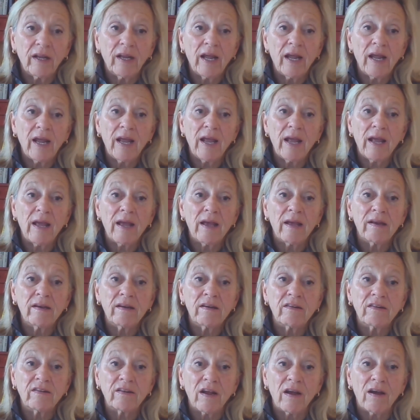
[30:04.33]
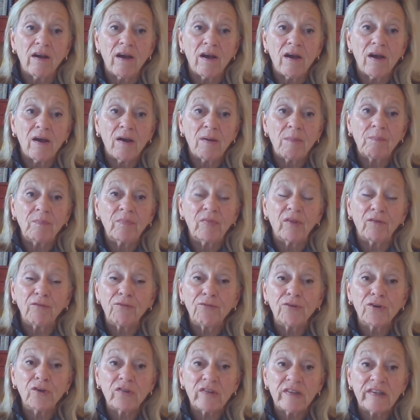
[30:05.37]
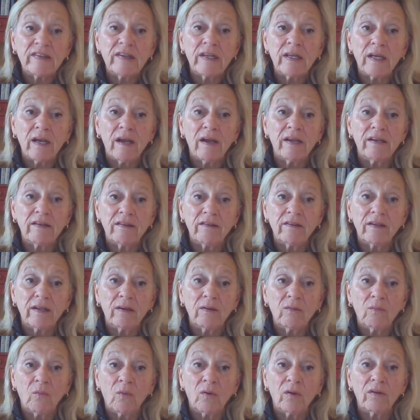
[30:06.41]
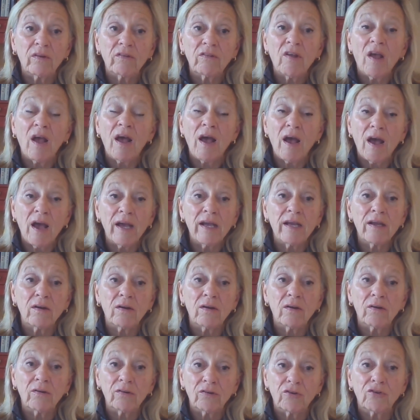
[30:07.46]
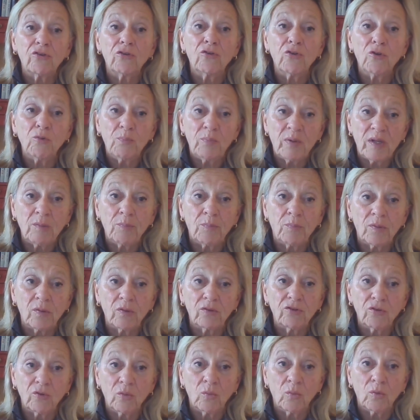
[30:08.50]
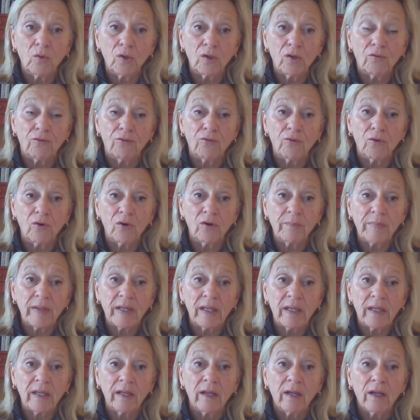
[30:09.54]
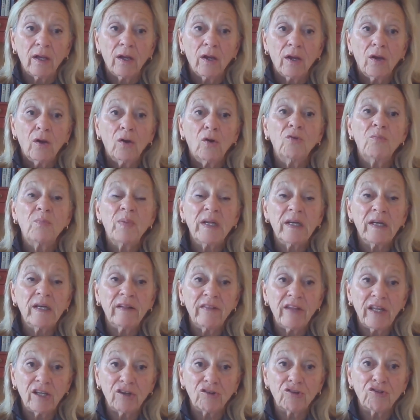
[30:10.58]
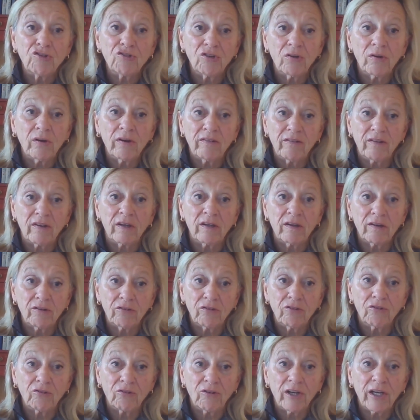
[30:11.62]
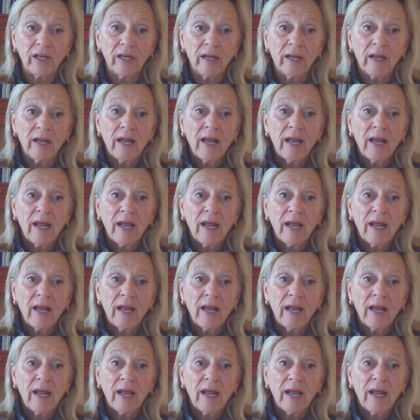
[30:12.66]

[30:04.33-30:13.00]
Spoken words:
And the first thing I did was hire 2 people to work for me who'd been in the insurance industry.